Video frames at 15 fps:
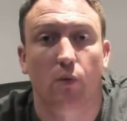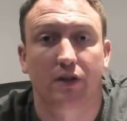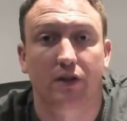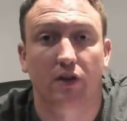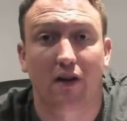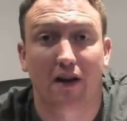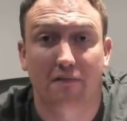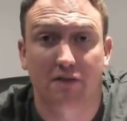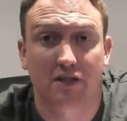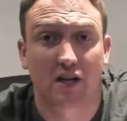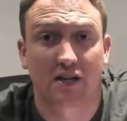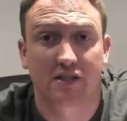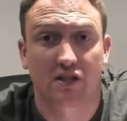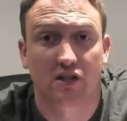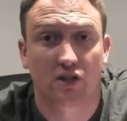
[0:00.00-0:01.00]
whether you're
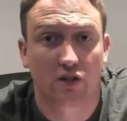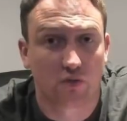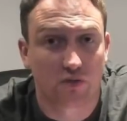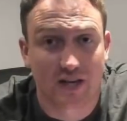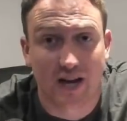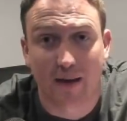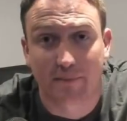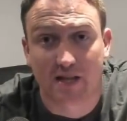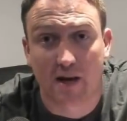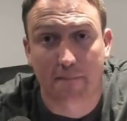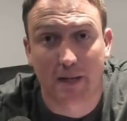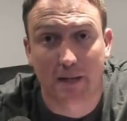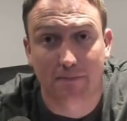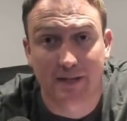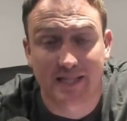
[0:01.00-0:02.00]
advertising using Amazon
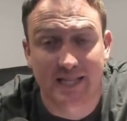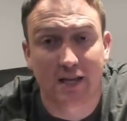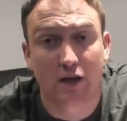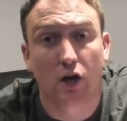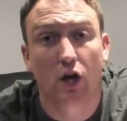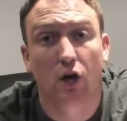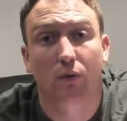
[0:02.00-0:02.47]
PPC,